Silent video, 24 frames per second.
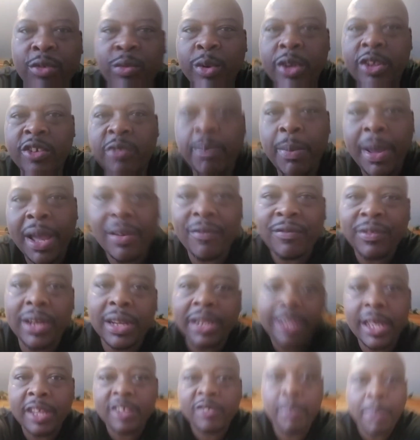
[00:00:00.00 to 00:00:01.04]

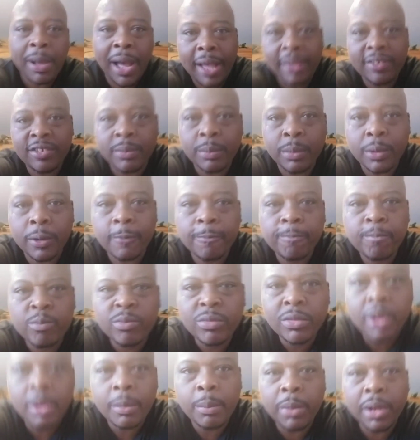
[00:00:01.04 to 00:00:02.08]
respectfully as possible.
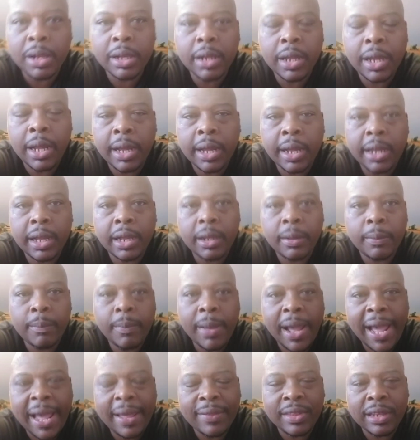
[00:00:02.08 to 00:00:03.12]
But
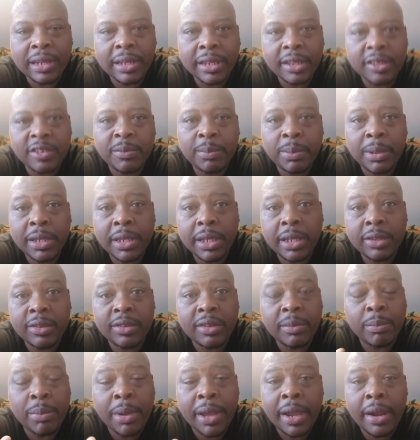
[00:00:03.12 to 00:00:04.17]
athletes, please,
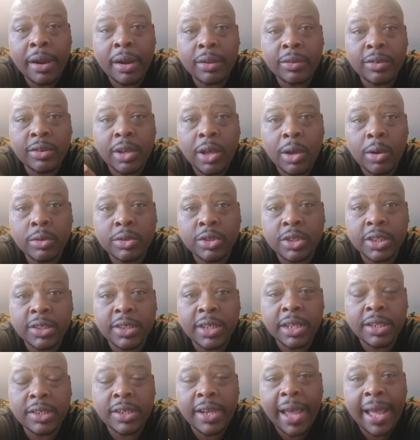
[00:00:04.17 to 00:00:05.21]
and parents, coaches,
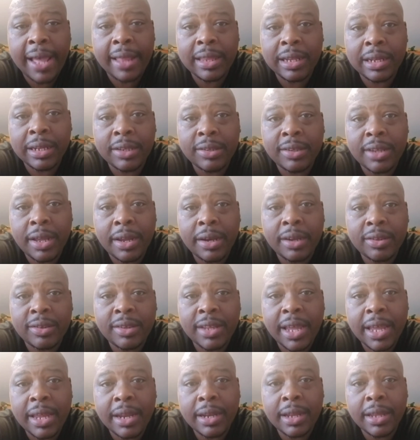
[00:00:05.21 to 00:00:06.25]
get your athletes to
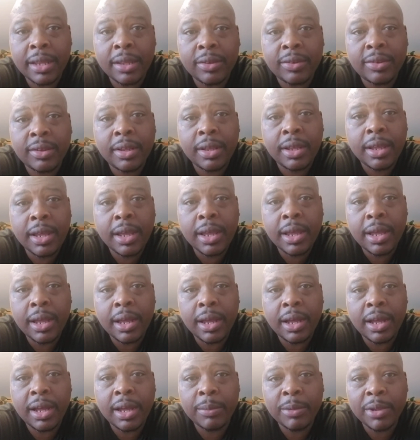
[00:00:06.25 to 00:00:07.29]
understand this.
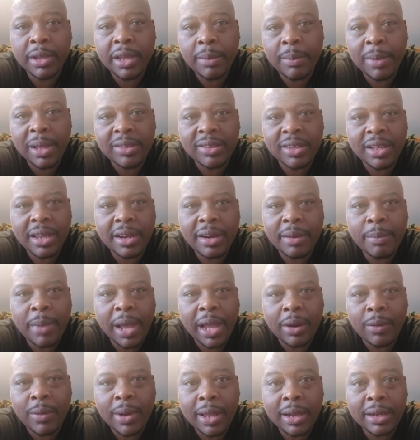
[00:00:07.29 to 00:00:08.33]
You hear my son in the
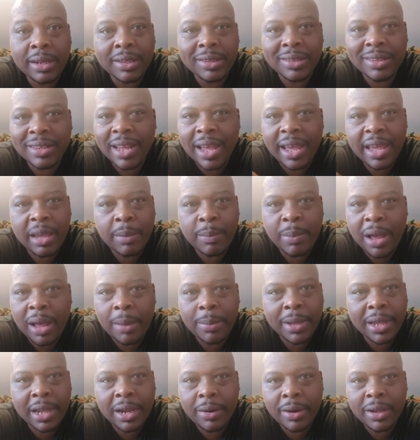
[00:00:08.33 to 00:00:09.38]
background listening to that Hip Hop
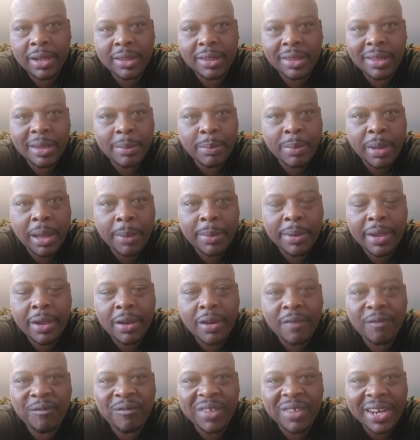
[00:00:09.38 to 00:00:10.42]
Harry. He's a Hip Hop
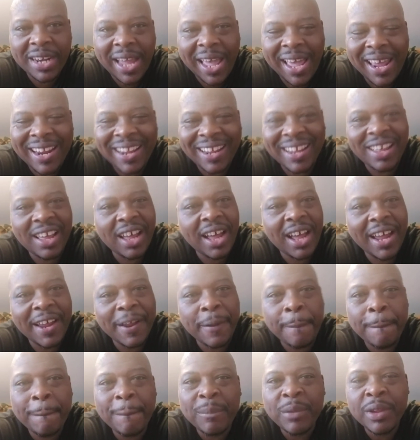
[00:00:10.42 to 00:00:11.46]
Harry fanatic. All right.
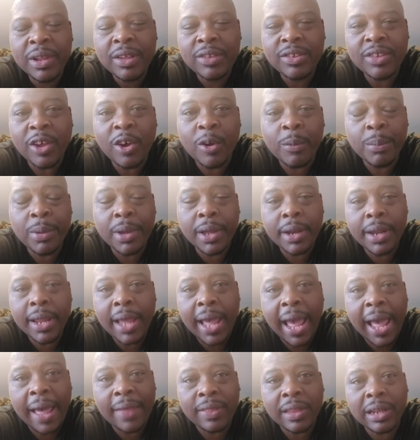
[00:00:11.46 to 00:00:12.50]
So, but
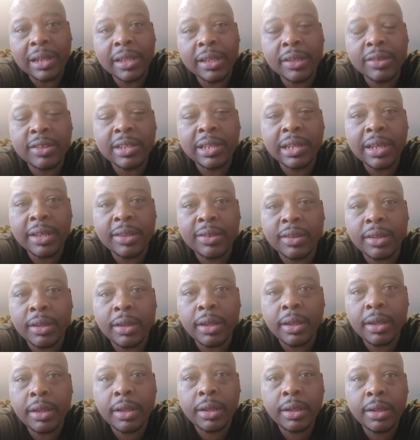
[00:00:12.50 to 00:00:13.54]
athletes,
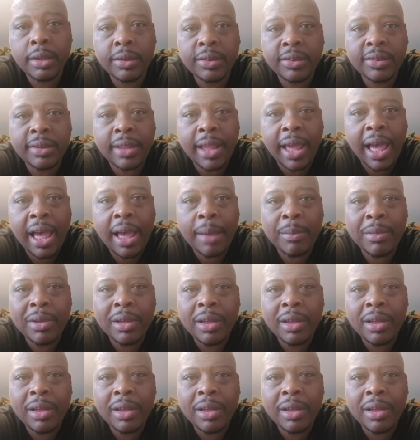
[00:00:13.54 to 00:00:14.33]
listen. Stop